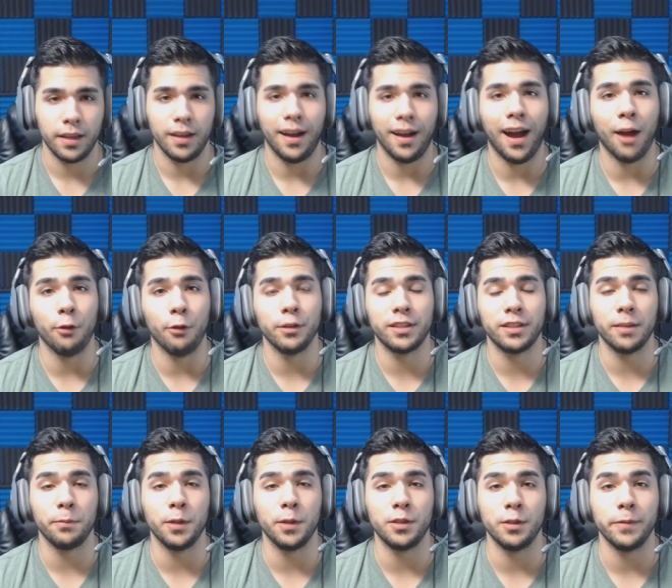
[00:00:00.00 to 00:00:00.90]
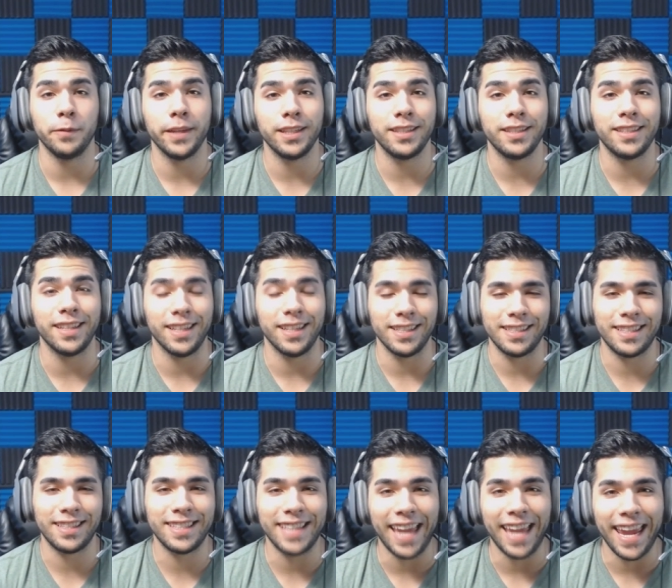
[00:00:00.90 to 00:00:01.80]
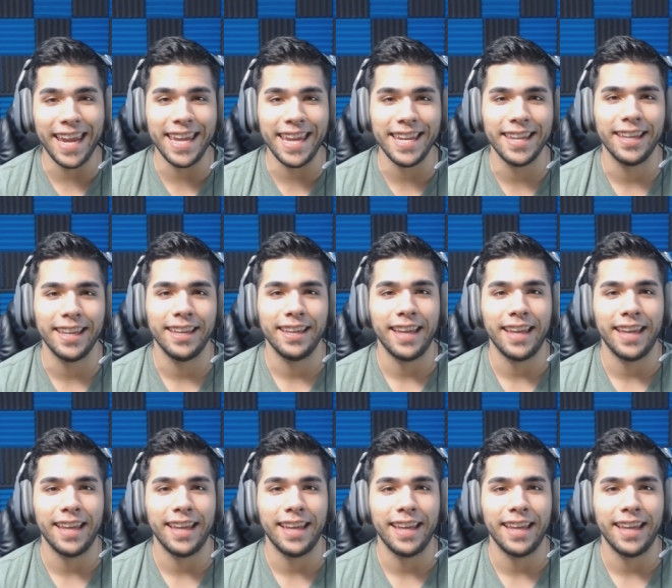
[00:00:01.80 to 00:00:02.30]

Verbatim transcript: All right, what's up, YouTube? This is an insane